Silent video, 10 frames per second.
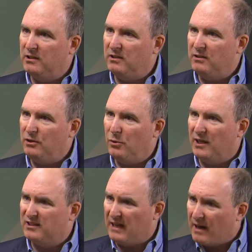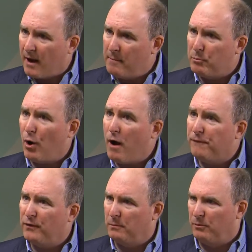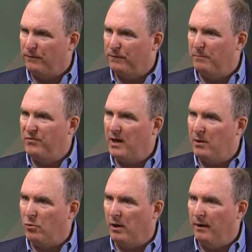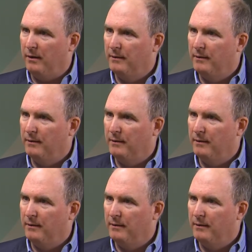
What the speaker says: into the US, and I am profitable from day one.